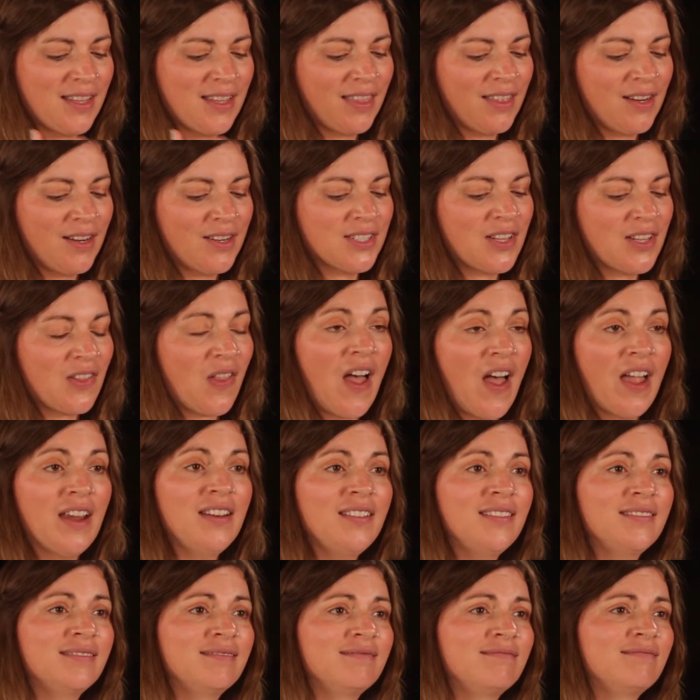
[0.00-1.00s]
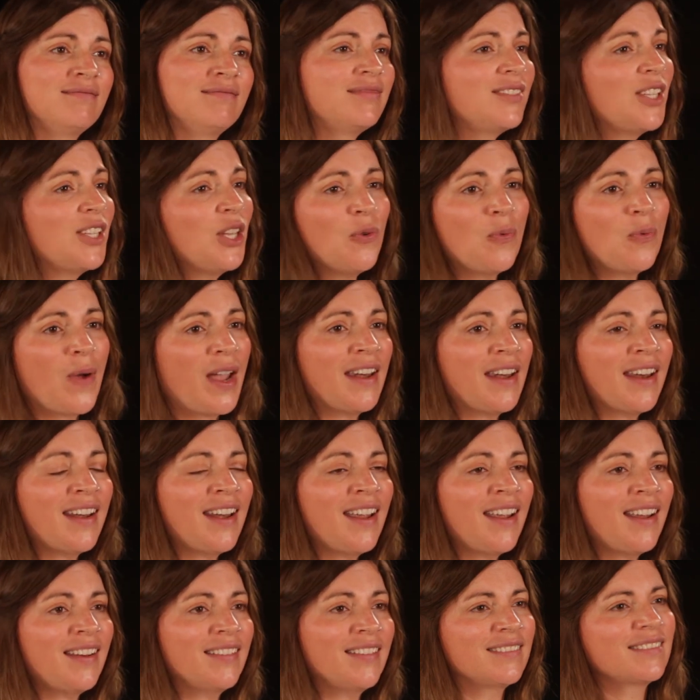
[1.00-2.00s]
There's a line, you wait in
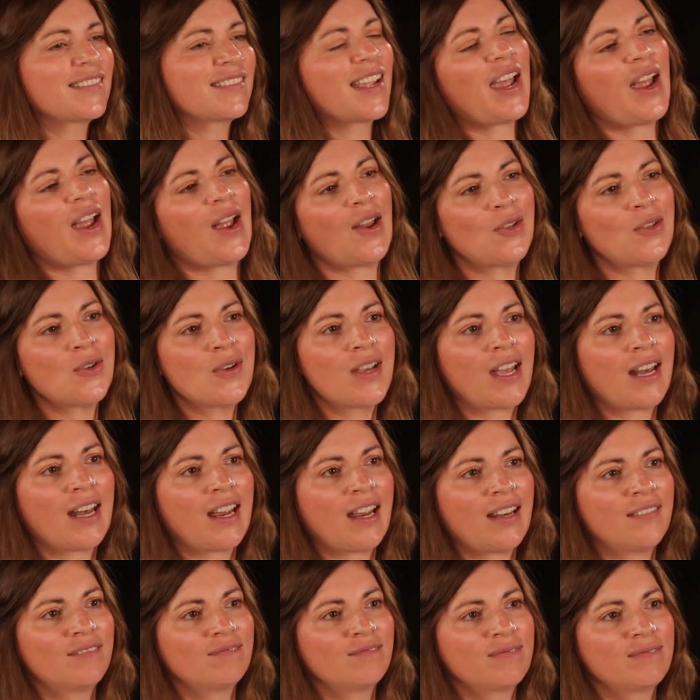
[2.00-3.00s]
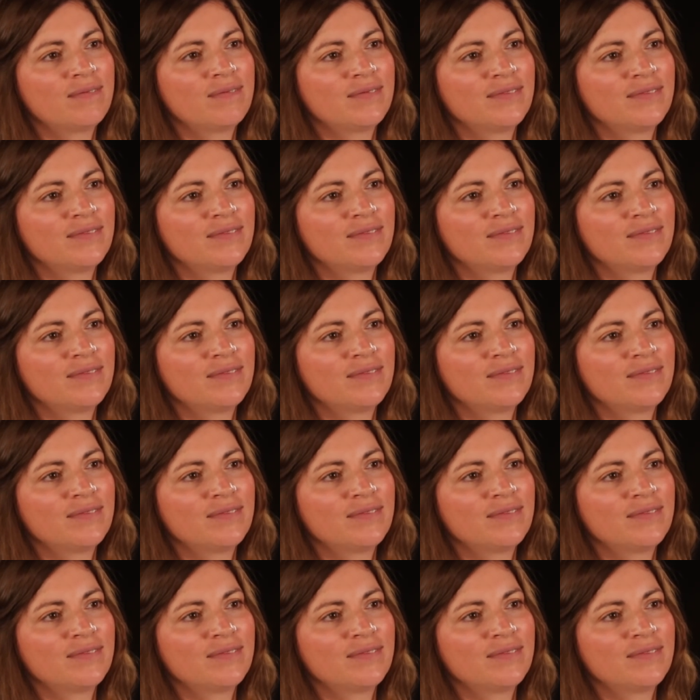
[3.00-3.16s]
it, and you get in.